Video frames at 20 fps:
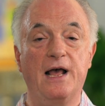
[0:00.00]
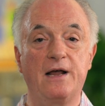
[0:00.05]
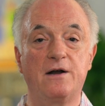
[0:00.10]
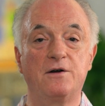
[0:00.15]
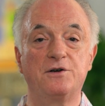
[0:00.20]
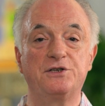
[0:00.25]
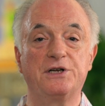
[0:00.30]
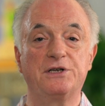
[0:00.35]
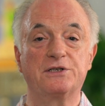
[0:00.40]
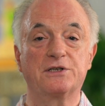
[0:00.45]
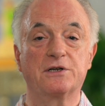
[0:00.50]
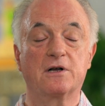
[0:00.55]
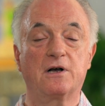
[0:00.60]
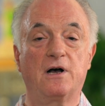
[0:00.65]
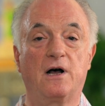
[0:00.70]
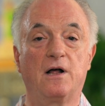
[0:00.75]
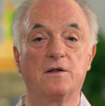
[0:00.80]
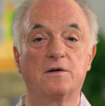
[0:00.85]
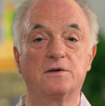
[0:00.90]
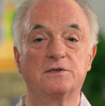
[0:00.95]
energies and
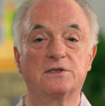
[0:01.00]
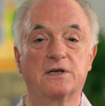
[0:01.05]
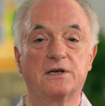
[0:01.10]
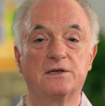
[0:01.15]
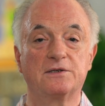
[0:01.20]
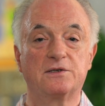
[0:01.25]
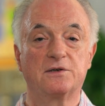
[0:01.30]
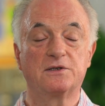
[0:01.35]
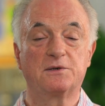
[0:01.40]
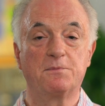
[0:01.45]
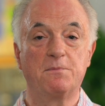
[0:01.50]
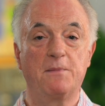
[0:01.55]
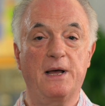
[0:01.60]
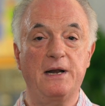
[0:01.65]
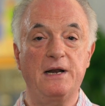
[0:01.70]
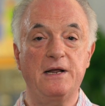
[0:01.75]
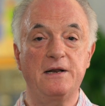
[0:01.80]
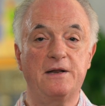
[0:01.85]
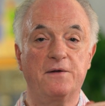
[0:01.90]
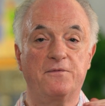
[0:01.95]
colors because there's
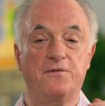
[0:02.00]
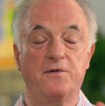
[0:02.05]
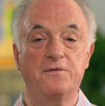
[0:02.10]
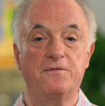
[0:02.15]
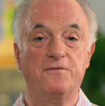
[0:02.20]
many different